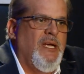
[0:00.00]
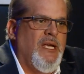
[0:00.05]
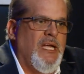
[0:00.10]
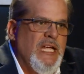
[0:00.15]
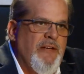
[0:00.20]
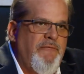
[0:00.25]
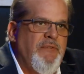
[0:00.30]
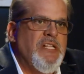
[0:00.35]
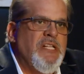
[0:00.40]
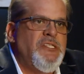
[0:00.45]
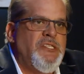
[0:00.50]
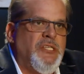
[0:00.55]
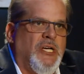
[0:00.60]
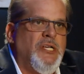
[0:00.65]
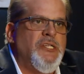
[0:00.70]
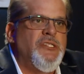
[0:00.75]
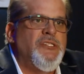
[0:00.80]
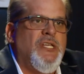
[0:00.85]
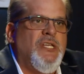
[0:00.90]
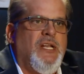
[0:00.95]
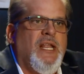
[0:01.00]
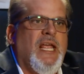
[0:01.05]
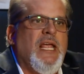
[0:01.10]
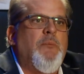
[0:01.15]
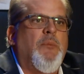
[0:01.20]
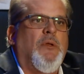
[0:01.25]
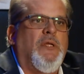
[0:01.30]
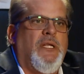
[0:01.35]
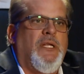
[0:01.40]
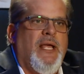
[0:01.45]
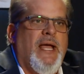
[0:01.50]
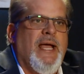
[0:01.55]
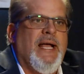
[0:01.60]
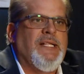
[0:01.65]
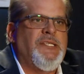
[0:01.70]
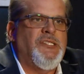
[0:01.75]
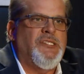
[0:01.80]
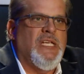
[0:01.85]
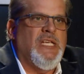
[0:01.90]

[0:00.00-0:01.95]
if it does enable enhanced